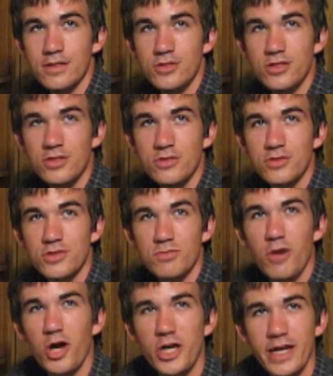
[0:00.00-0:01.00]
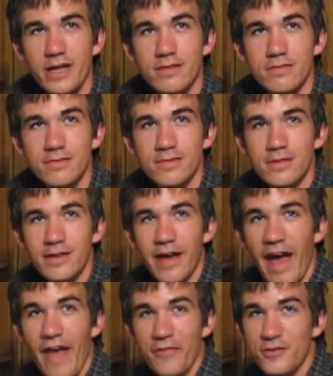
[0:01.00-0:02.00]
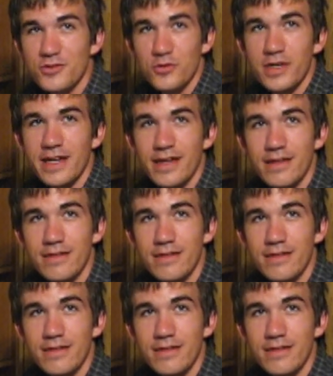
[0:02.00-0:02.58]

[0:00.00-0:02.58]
Just smirking at the screen.